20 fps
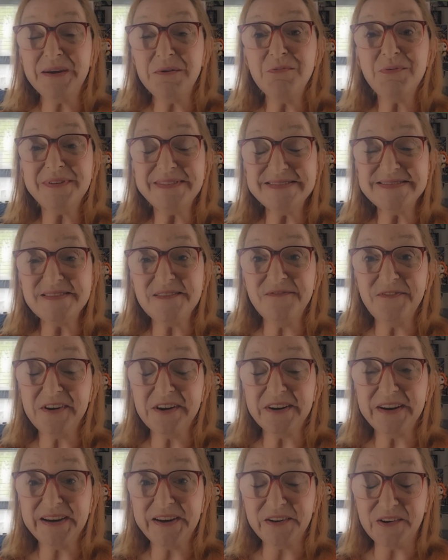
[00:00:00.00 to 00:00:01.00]
It was a
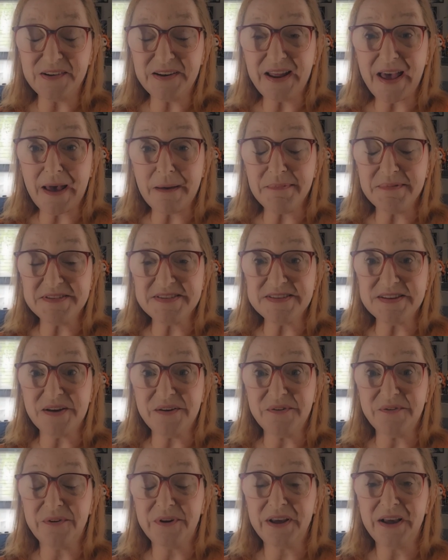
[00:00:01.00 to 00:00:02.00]
very good
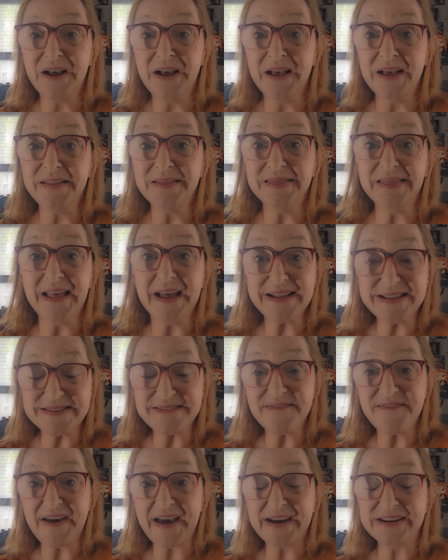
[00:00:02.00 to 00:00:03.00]
episode. Lots
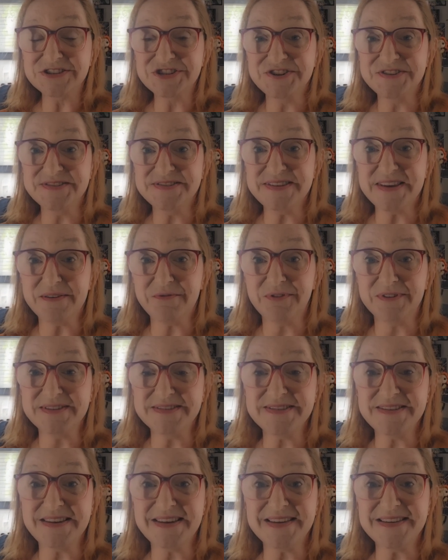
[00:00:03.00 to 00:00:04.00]
of action
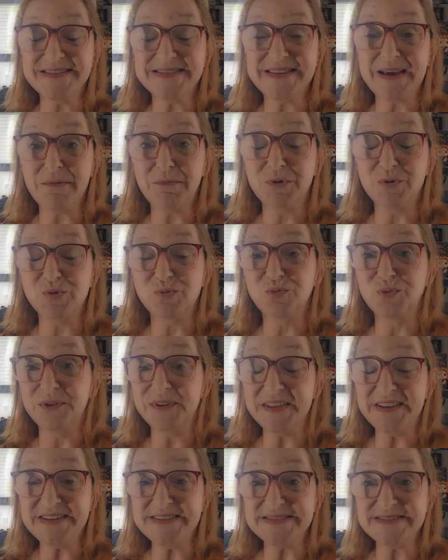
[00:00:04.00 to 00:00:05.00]
sequences that were
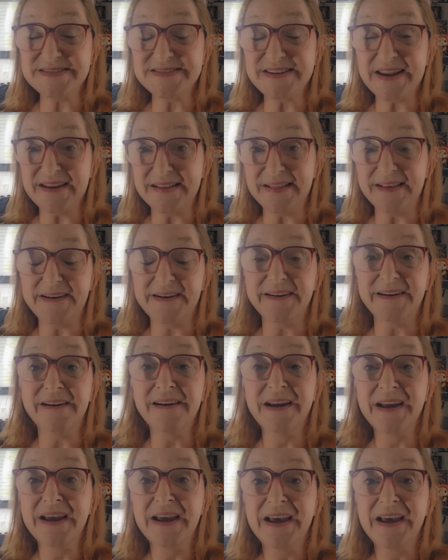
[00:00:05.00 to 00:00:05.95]
really stellar.